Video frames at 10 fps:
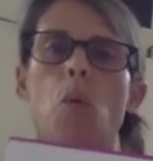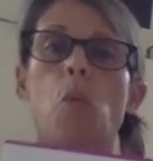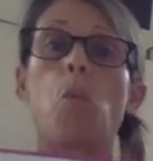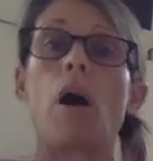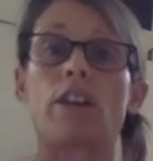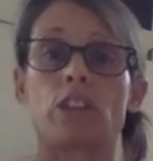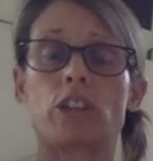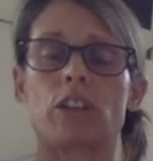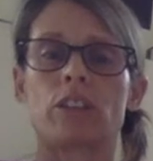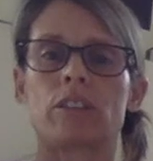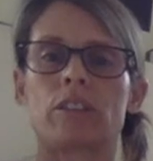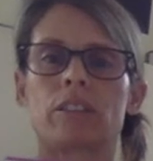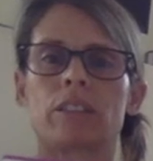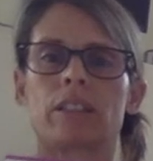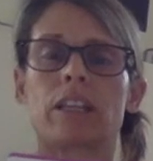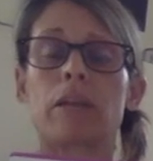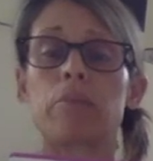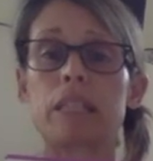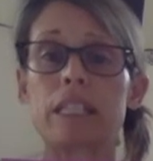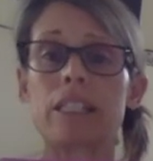water can i
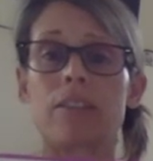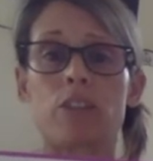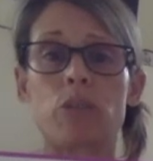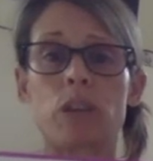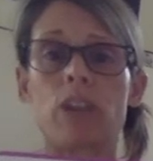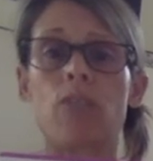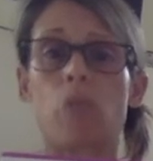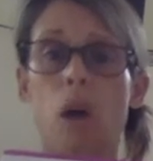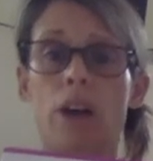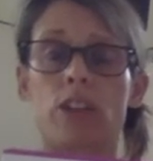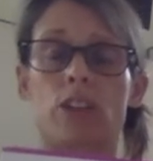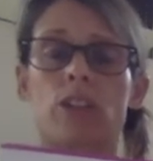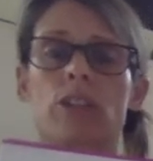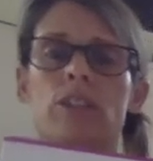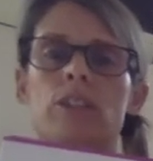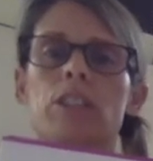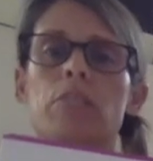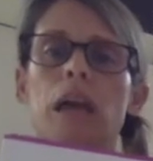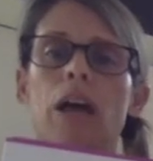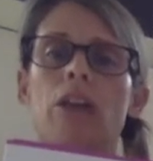please have a drink of water
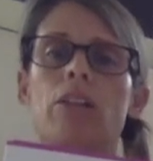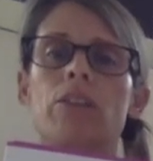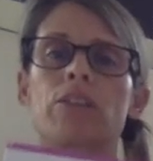spell